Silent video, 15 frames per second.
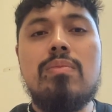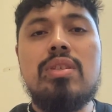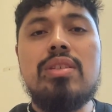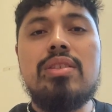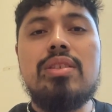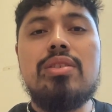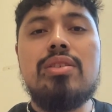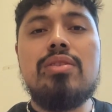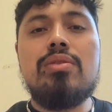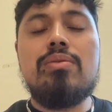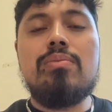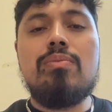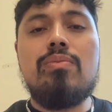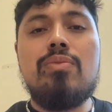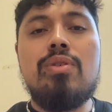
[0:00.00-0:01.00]

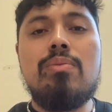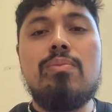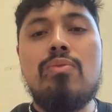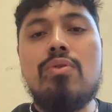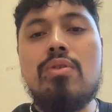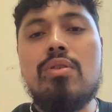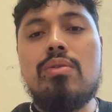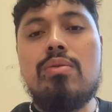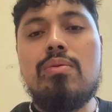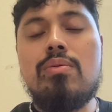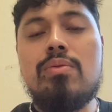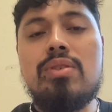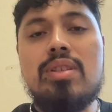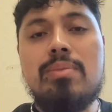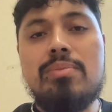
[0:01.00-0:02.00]
decisions with more
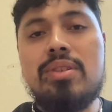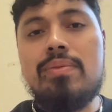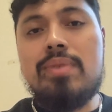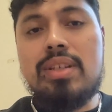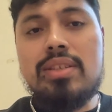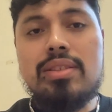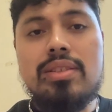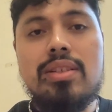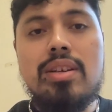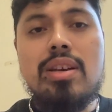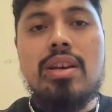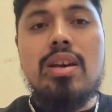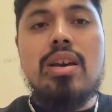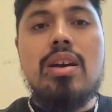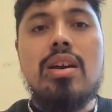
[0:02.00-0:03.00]
receptiveness,
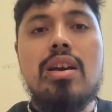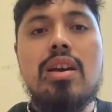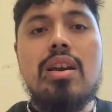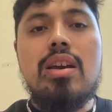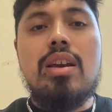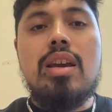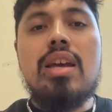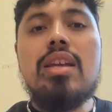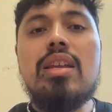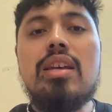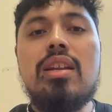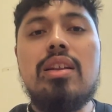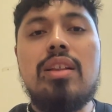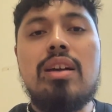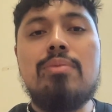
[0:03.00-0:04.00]
and
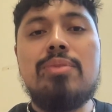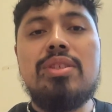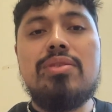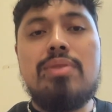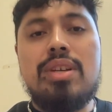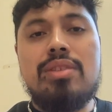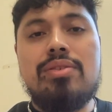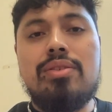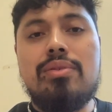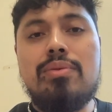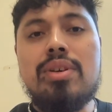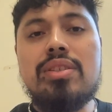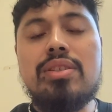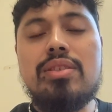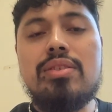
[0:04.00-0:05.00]
it allowed me to answer the
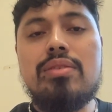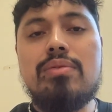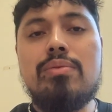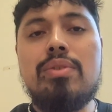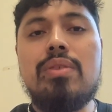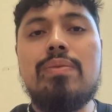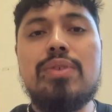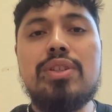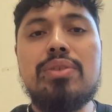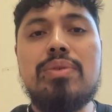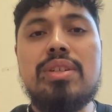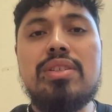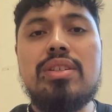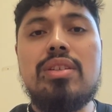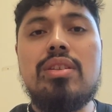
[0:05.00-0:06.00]
questions. With the first
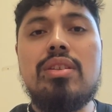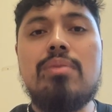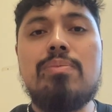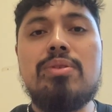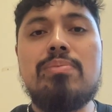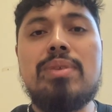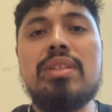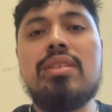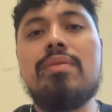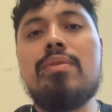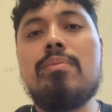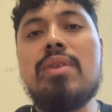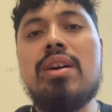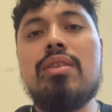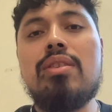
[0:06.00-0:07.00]
question, the perspective
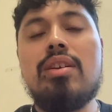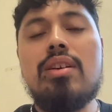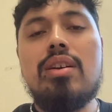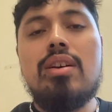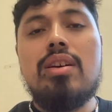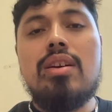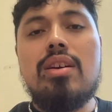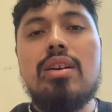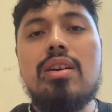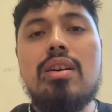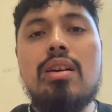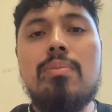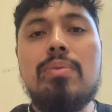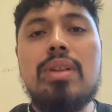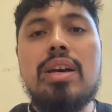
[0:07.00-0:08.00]
about
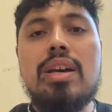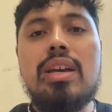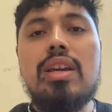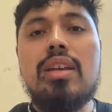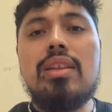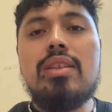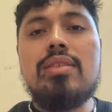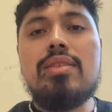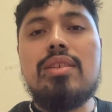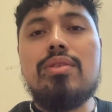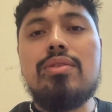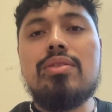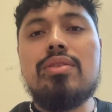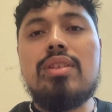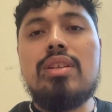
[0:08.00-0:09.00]
applying the
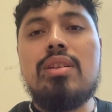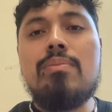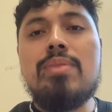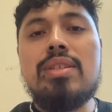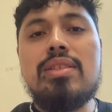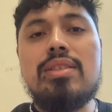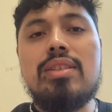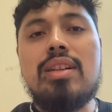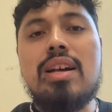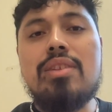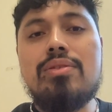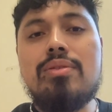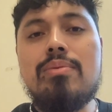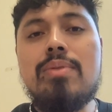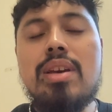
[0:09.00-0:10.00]
skills in a business
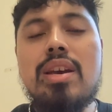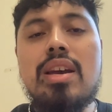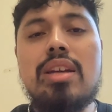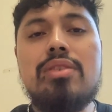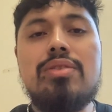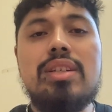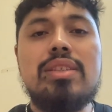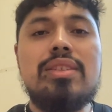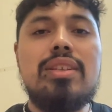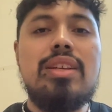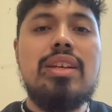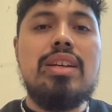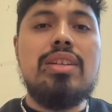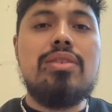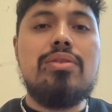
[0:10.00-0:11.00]
classroom and
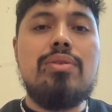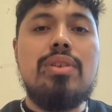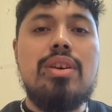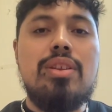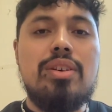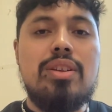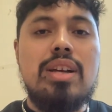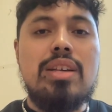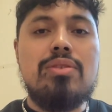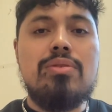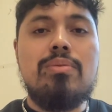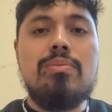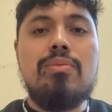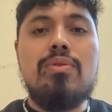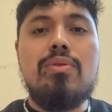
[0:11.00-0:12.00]
translating it to another
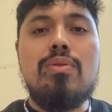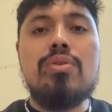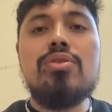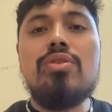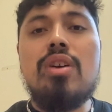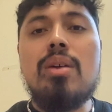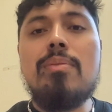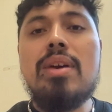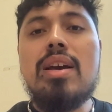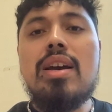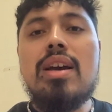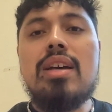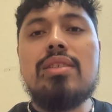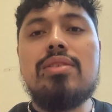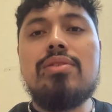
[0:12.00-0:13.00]
classroom or job
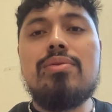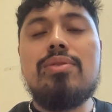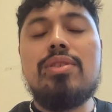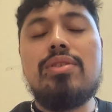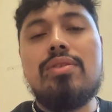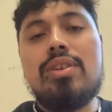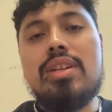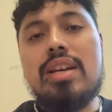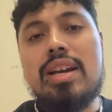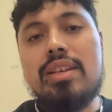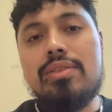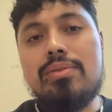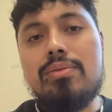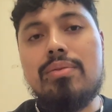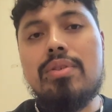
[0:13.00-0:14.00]
as the students are in high
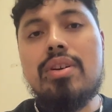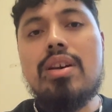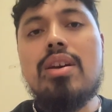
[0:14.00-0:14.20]
school,